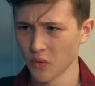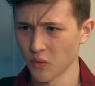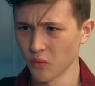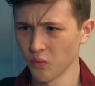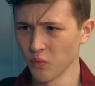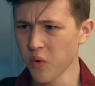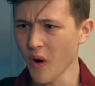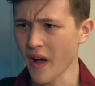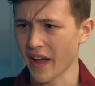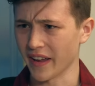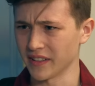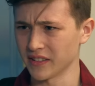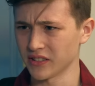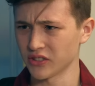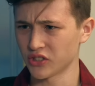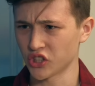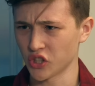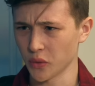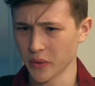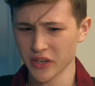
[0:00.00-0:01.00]
What?
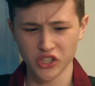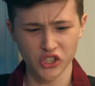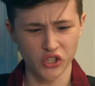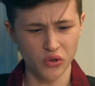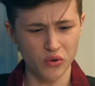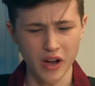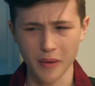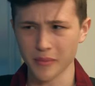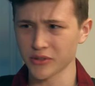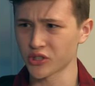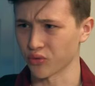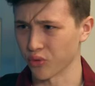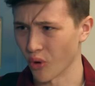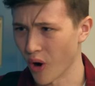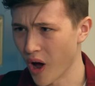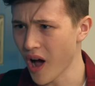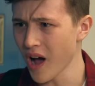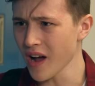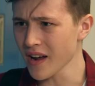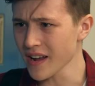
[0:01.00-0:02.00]
Chewing chew gum is
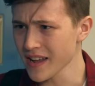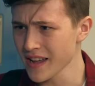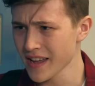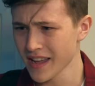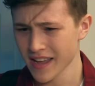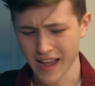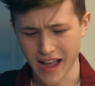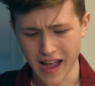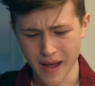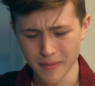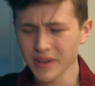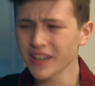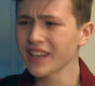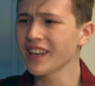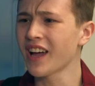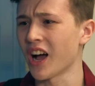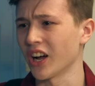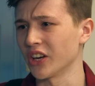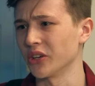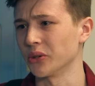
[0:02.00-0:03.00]
wrong? I'm getting
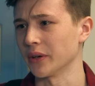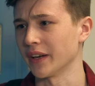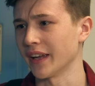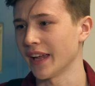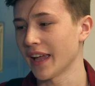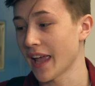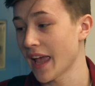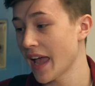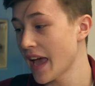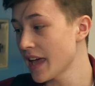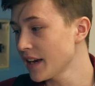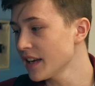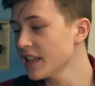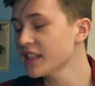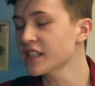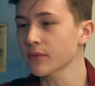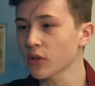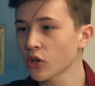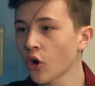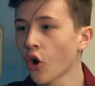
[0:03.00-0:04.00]
hungry, and I need
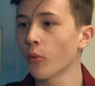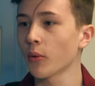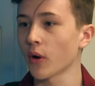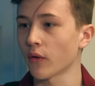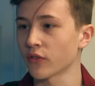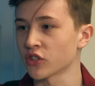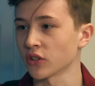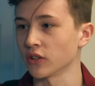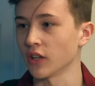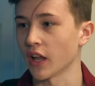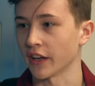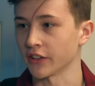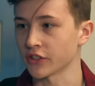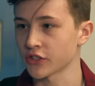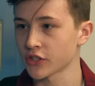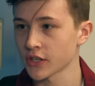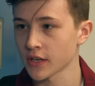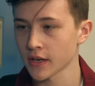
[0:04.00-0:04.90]
something to hold me over till lunch.